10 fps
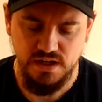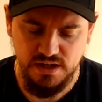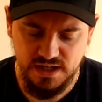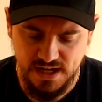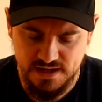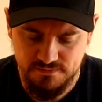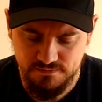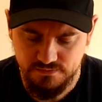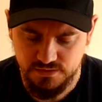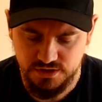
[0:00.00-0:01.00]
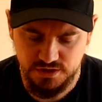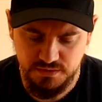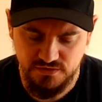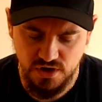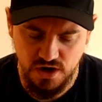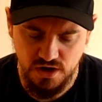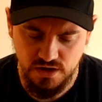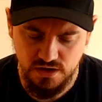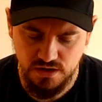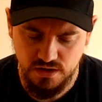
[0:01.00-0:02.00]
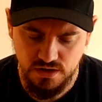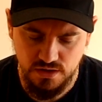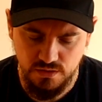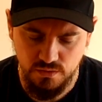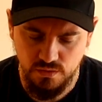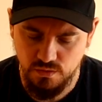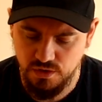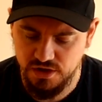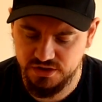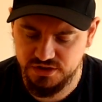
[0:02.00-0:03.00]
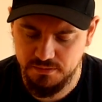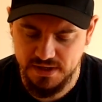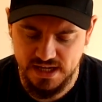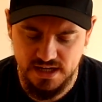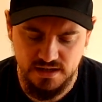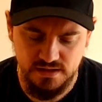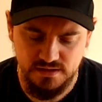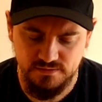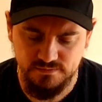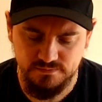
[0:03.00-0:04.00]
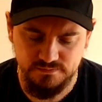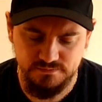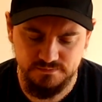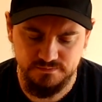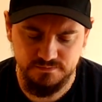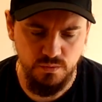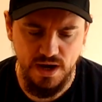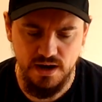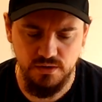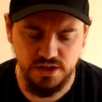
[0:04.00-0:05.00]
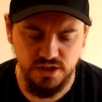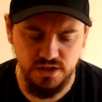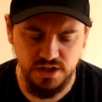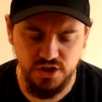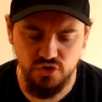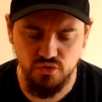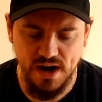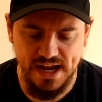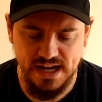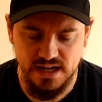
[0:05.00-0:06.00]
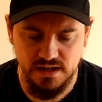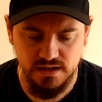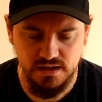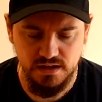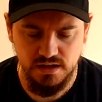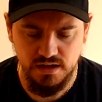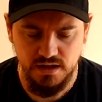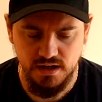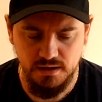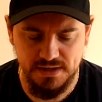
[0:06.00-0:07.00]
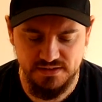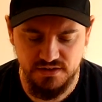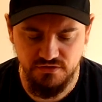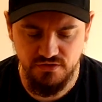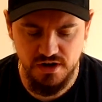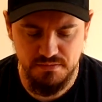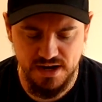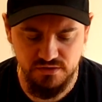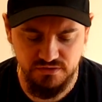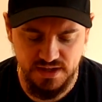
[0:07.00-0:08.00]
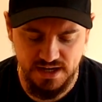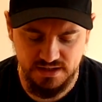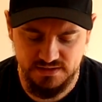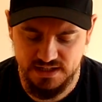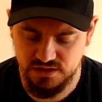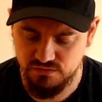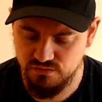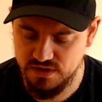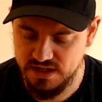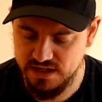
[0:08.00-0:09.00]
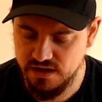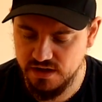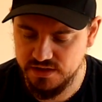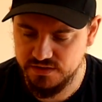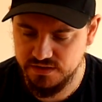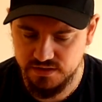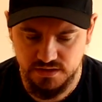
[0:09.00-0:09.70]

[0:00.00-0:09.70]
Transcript: Okay, so we've got what looks to be, wow, like a grey, I'm guessing front panel for that, because that looks really nice.